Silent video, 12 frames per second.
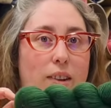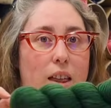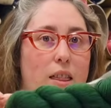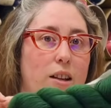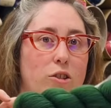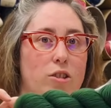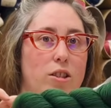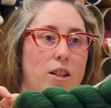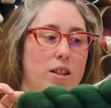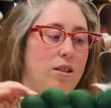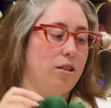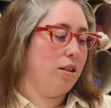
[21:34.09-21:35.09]
That shouldn't
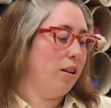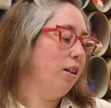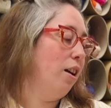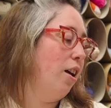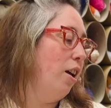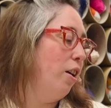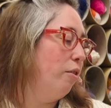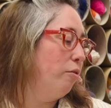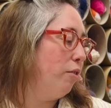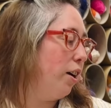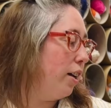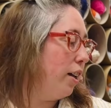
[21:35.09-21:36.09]
take too long.
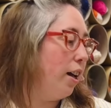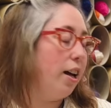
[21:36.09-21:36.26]
Right.